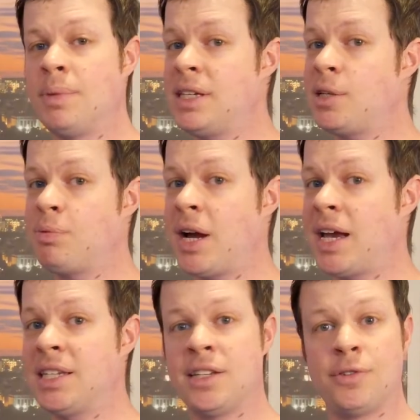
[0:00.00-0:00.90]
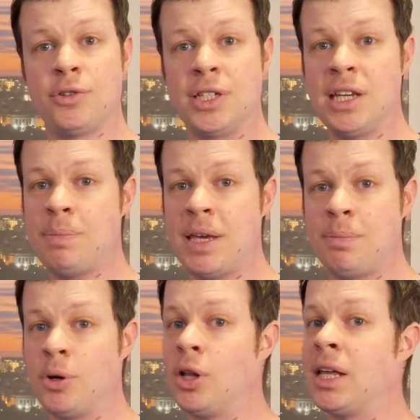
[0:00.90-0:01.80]
be surprised if you see
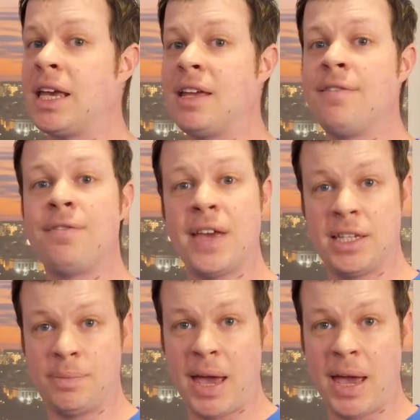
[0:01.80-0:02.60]
people in face